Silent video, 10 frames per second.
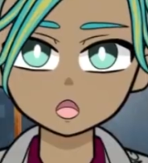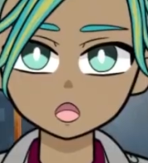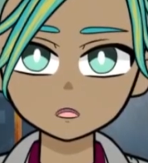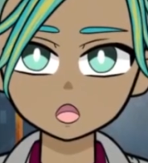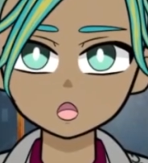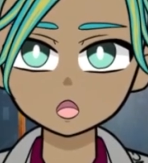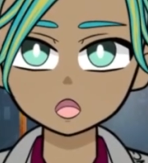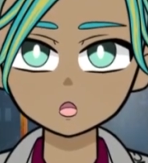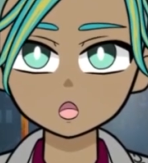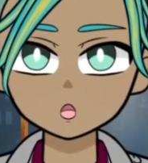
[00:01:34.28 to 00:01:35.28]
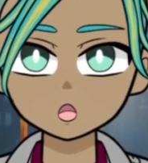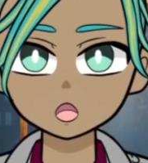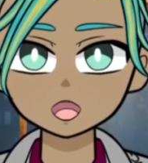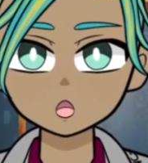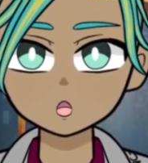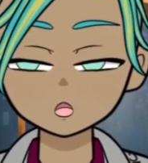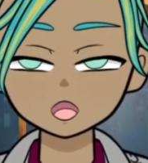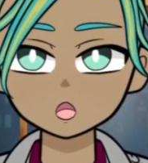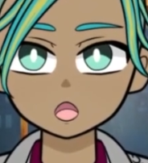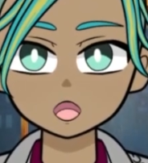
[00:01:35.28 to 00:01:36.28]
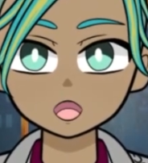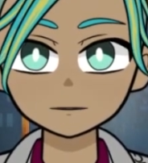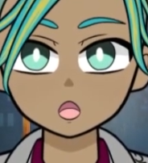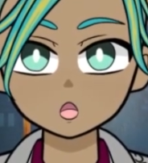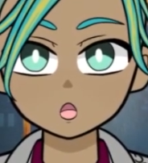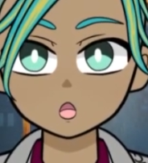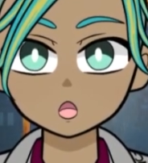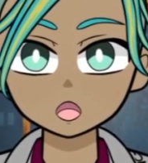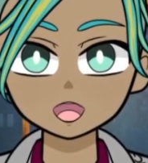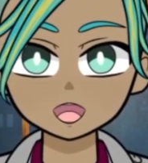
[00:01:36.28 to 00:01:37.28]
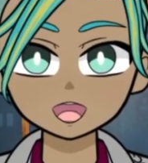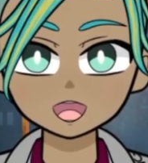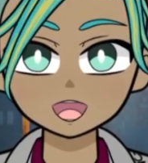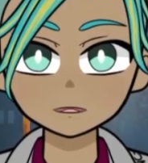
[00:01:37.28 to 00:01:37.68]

I'm sure someone watching will be able to confirm or deny this,